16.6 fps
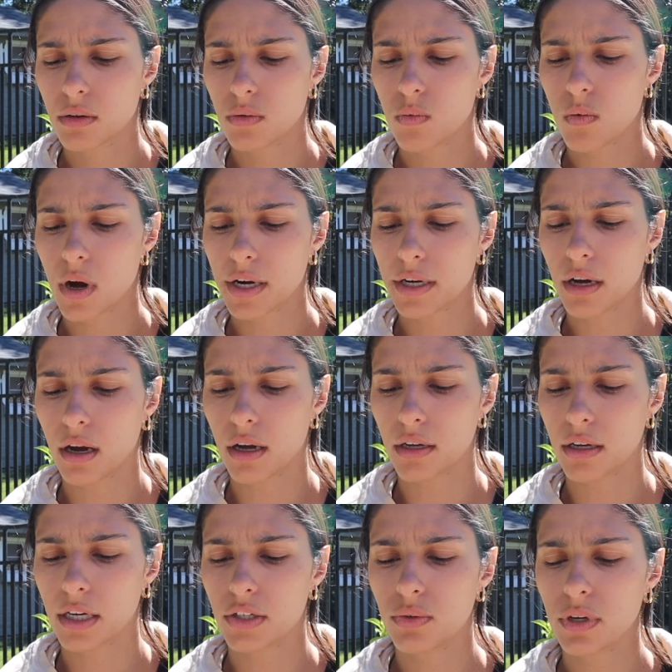why
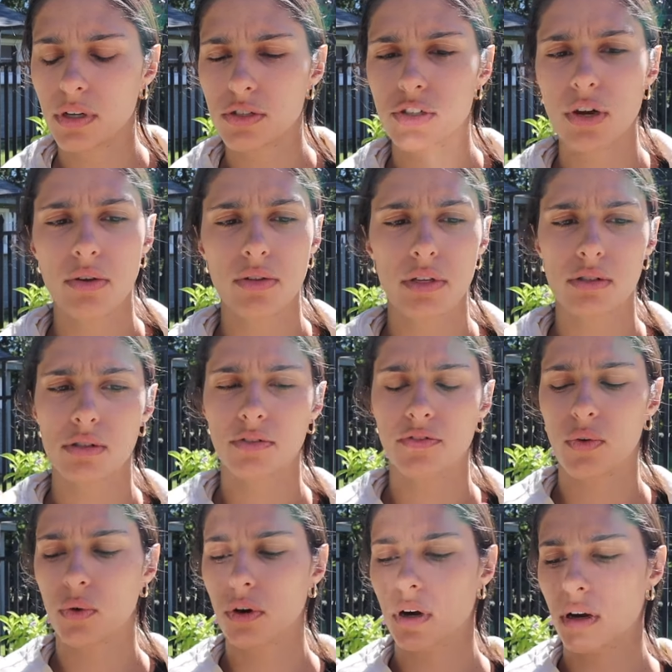not? And you guys know that
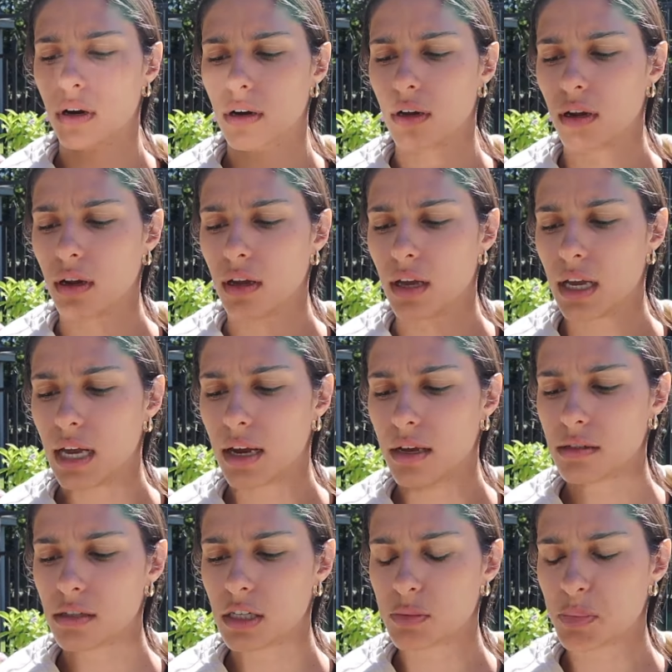Sephora
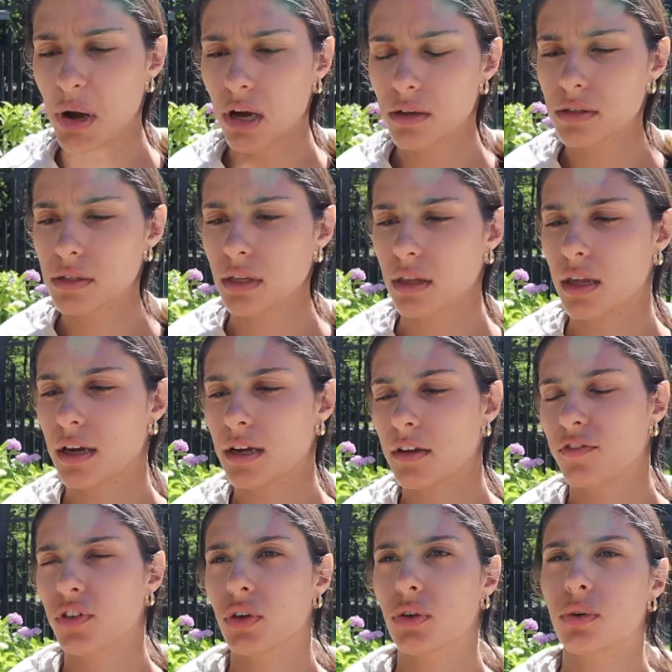has this policy that
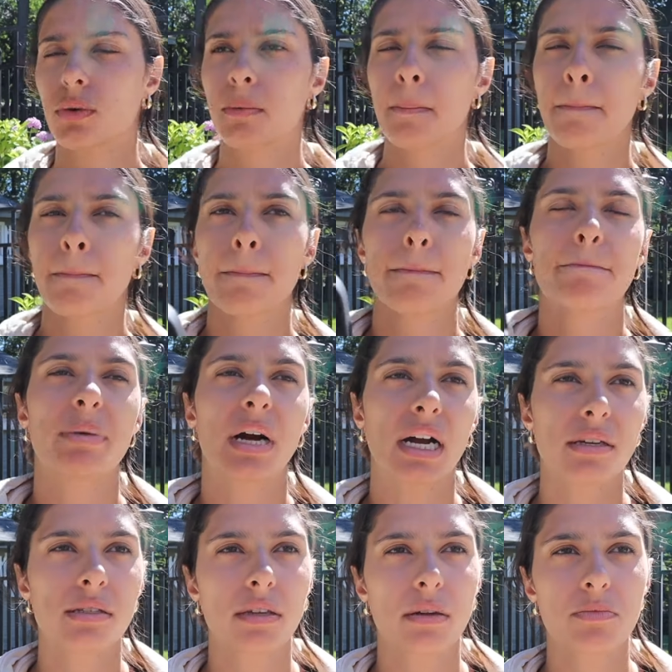if you
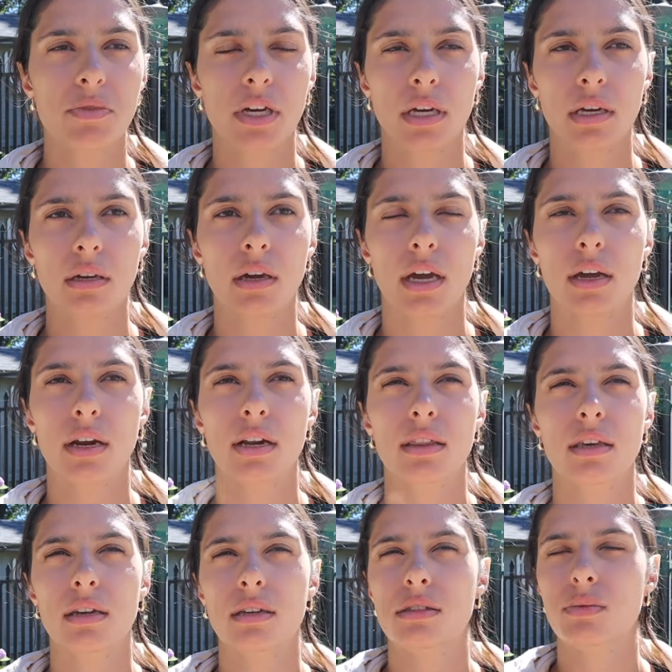buy something, and I
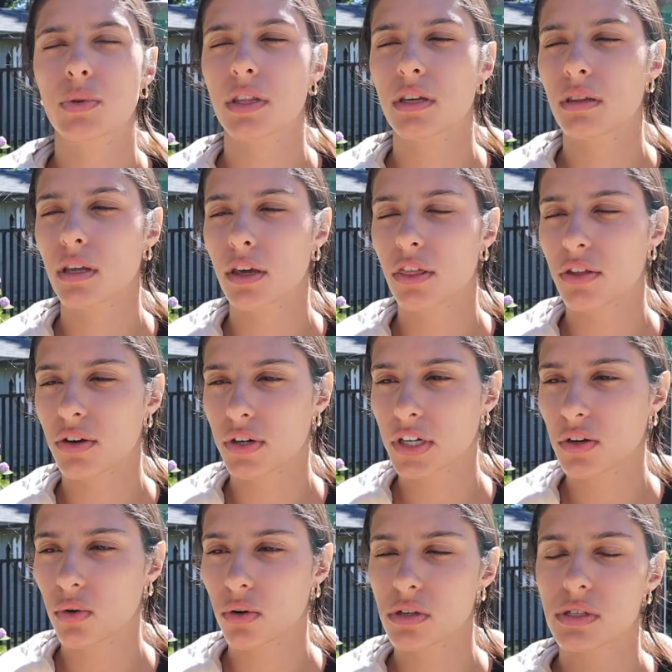think it's within like
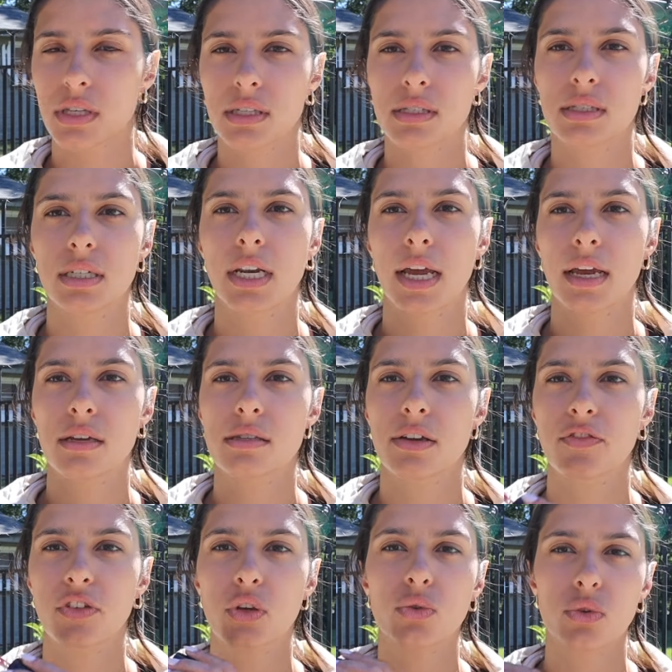30 or 60 days,
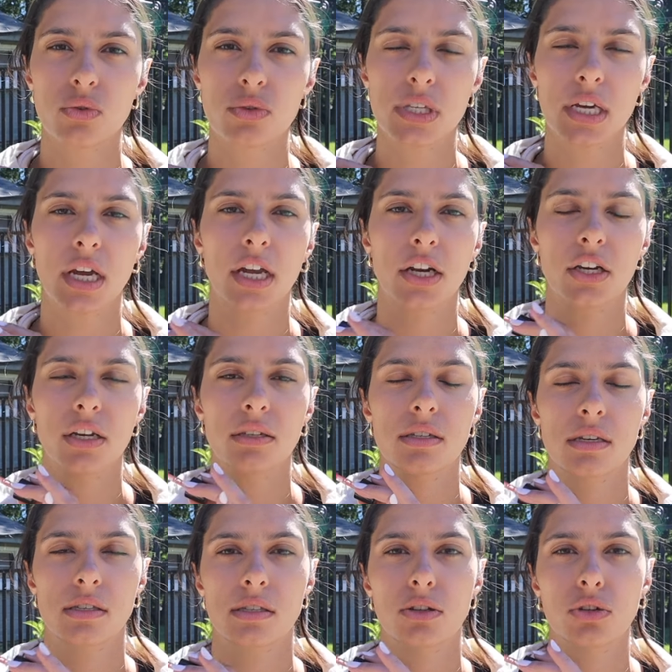if you use it and it
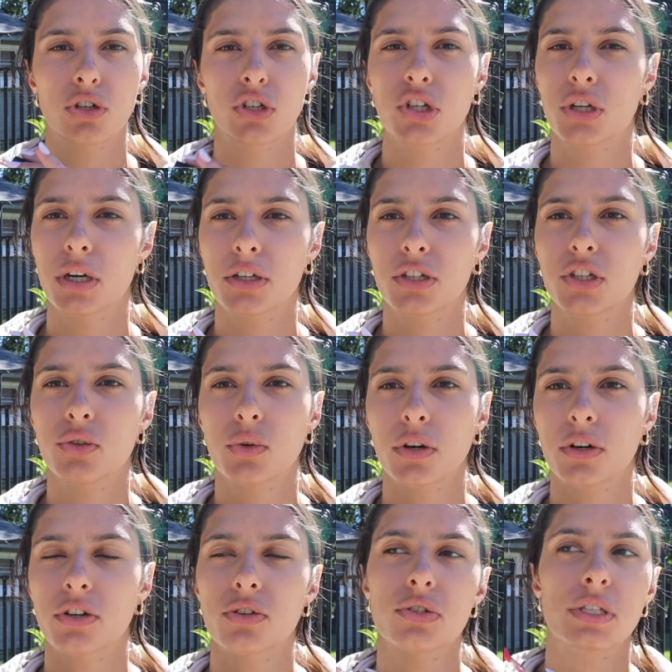doesn't look good on you,
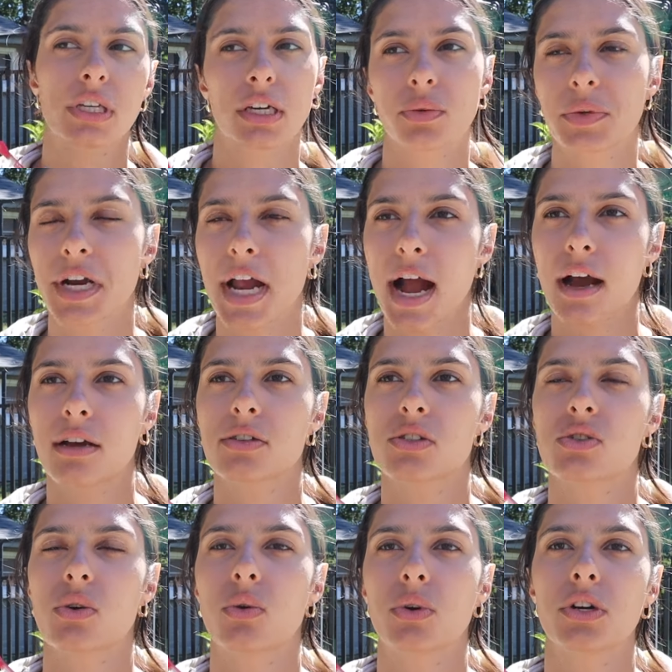or your skin
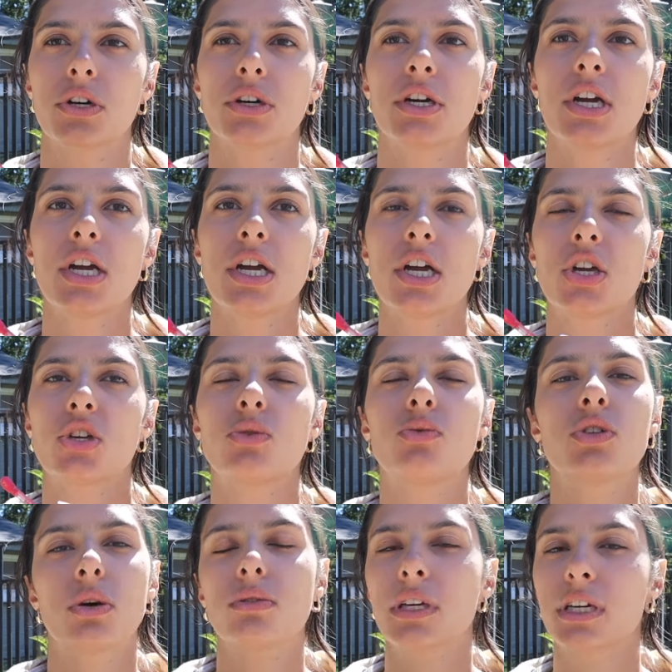reacts, or you
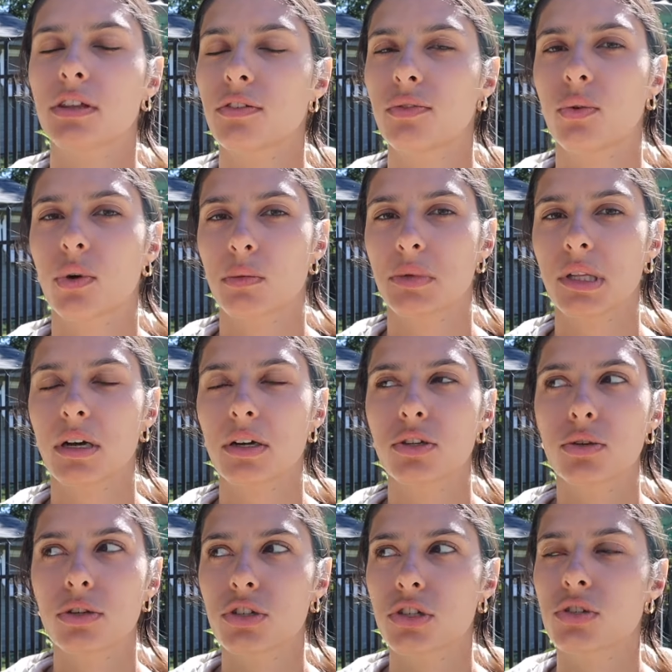don't like the formula,
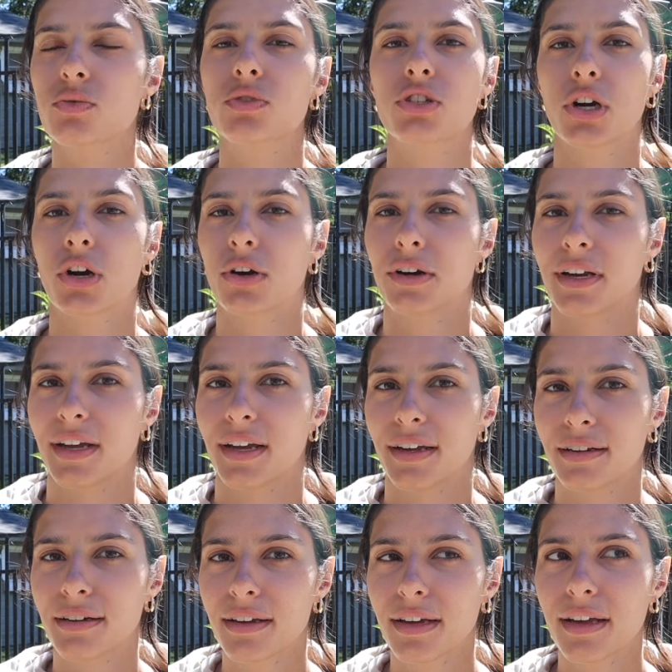you can just return it.
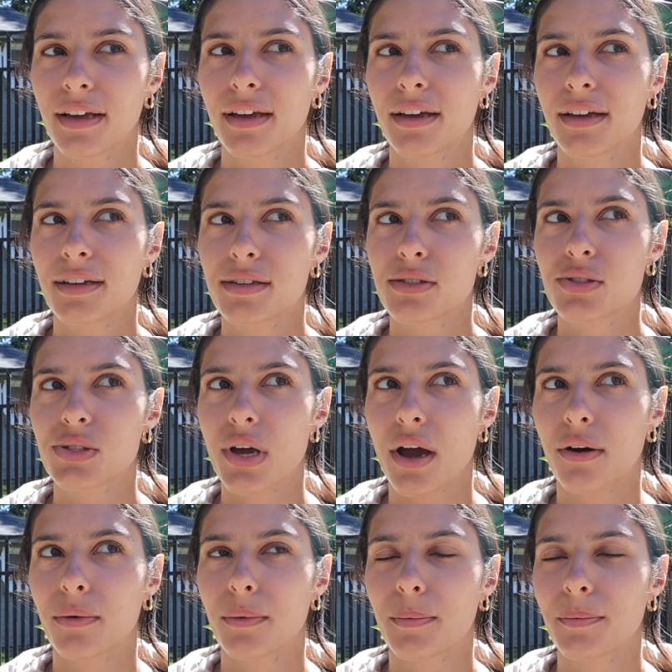
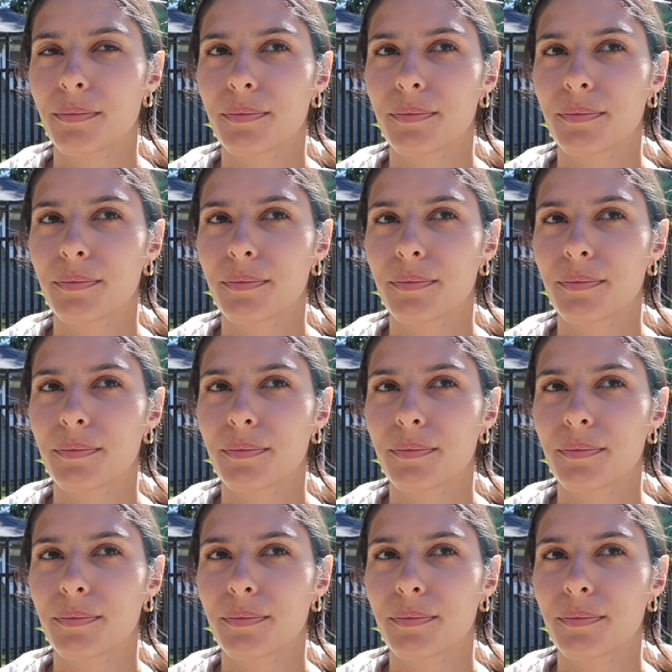So